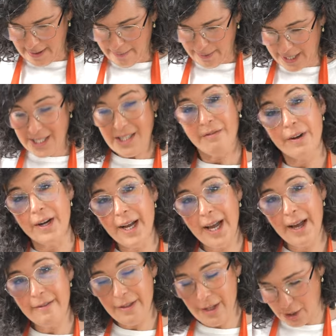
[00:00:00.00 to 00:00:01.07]
because if I
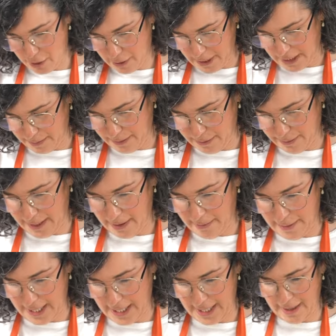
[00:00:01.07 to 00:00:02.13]
have the choice between the
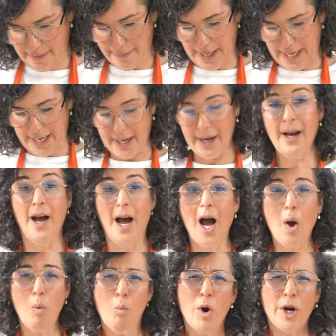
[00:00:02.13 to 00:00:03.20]
mini and the big,
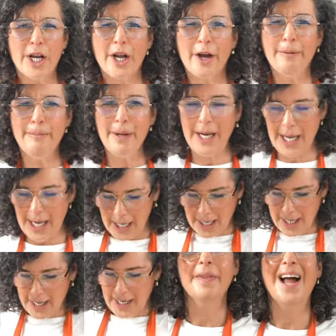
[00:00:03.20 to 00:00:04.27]
I want to go mini.
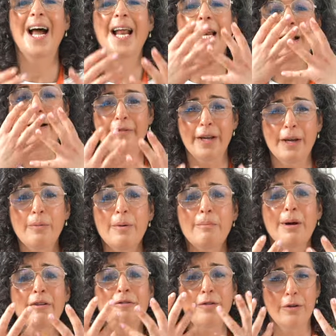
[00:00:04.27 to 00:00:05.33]
I love it when
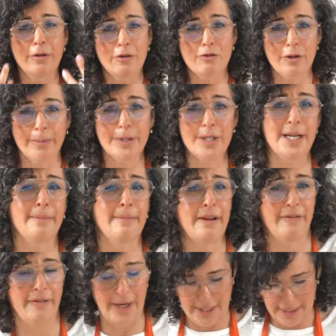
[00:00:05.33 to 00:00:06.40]
my food dribbles down my
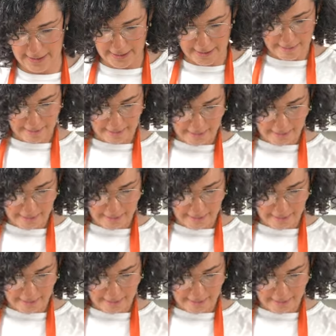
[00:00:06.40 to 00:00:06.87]
face.